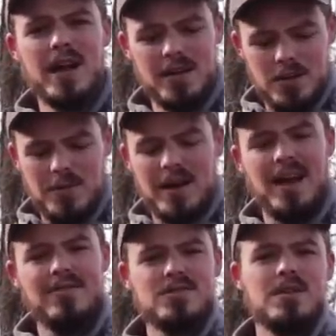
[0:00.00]
jacket, you might
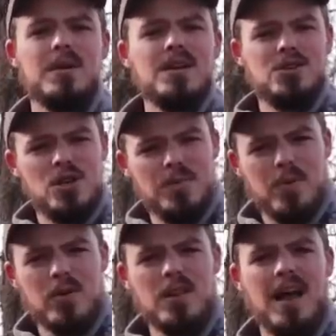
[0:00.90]
have some
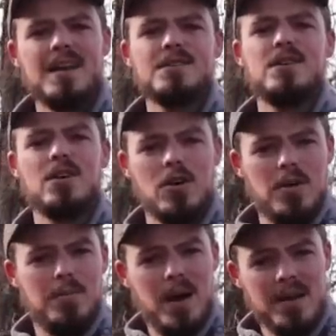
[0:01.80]
cheaper elastic or
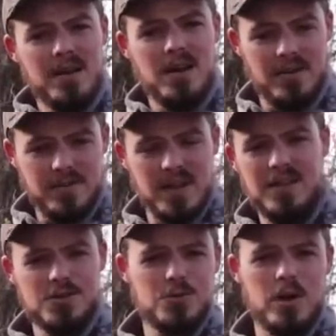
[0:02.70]
a button cuff like
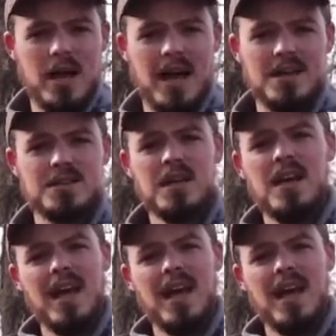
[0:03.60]
this one has,